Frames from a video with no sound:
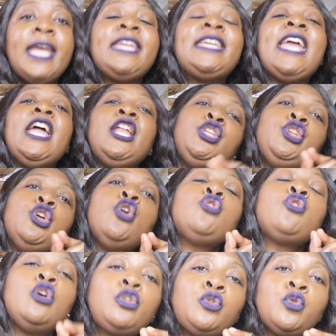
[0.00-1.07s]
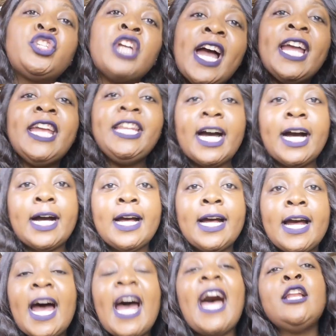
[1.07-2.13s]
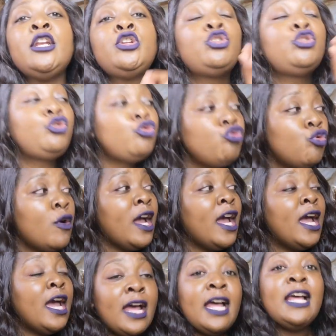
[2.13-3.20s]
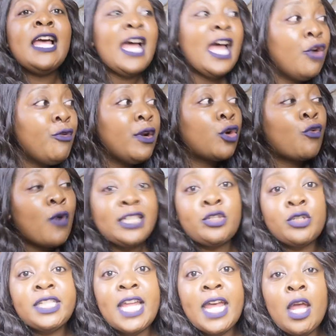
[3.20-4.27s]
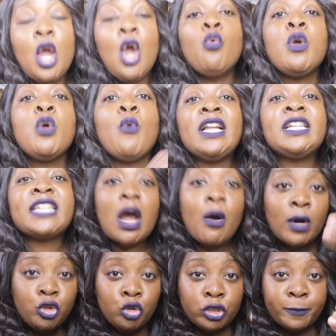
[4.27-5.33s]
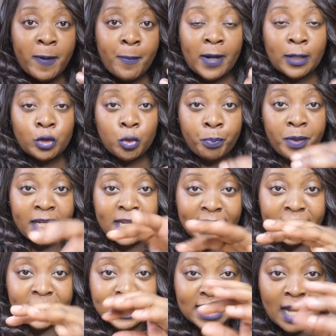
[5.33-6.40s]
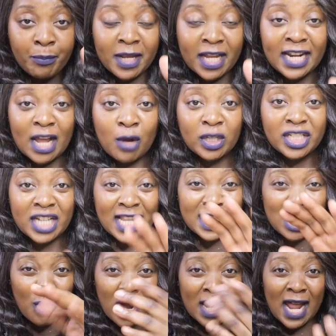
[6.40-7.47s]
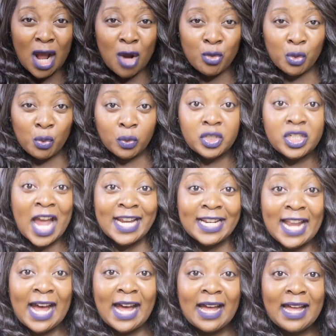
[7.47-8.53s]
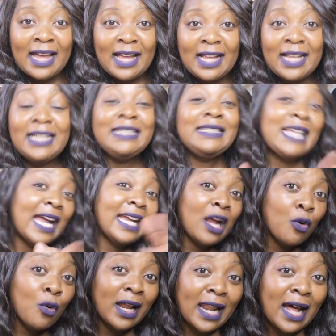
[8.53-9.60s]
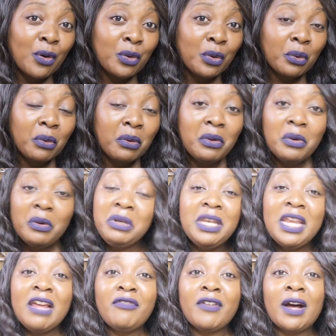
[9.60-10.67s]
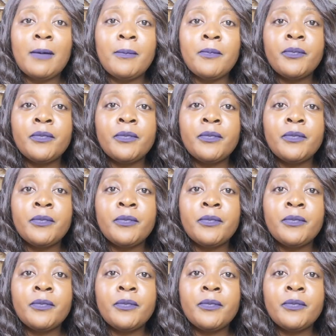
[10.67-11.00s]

Can you go to China and do a request to say, we want our newspaper to be in Zambian language, and they will allow you? China will allow you? Never.